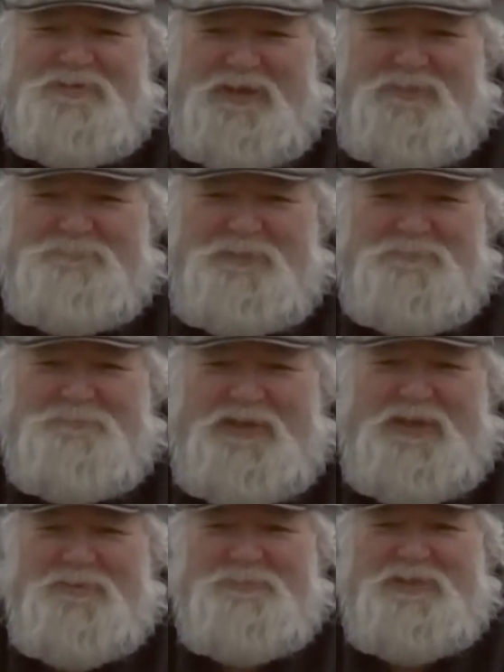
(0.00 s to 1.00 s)
camping in my
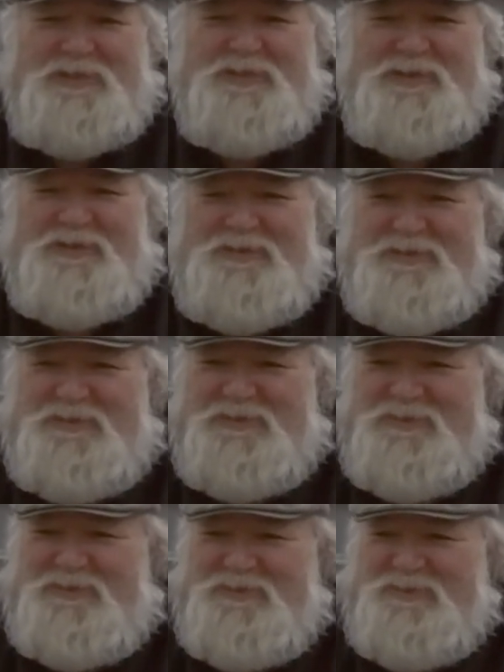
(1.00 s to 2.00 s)
hammock.
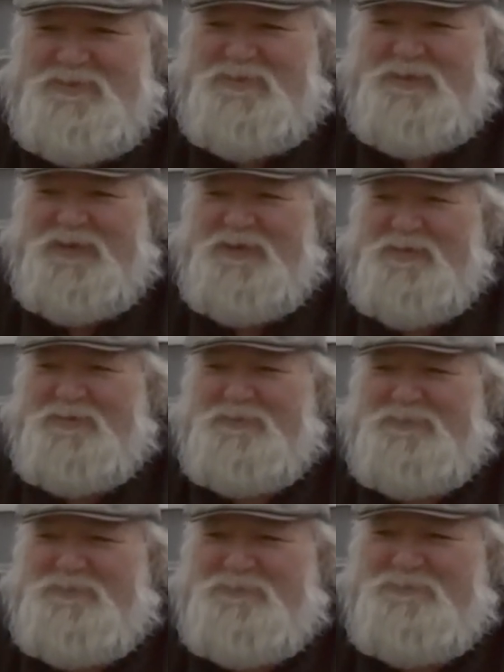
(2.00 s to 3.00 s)

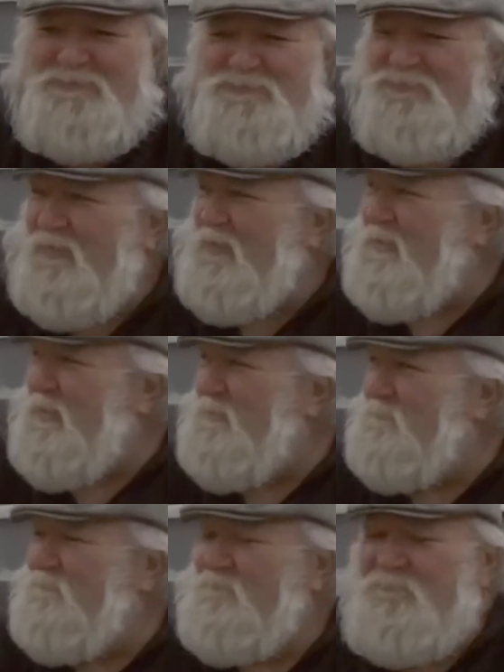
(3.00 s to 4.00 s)
It's trying
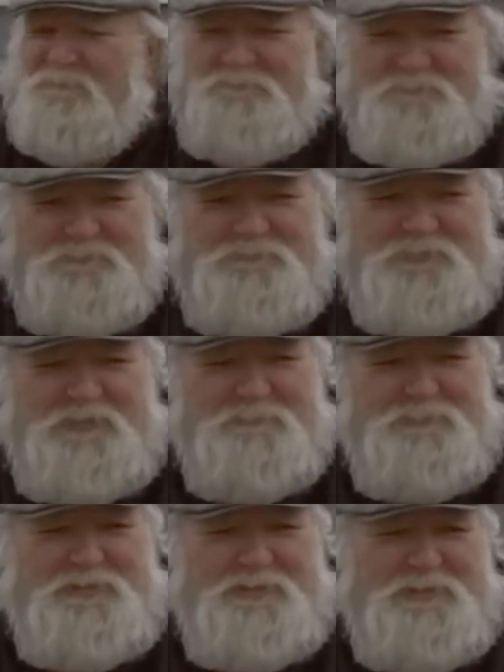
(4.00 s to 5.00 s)
out for the first
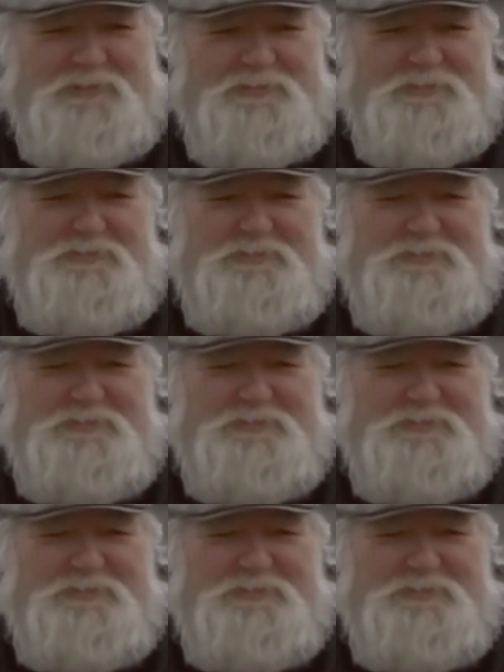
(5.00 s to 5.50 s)
time the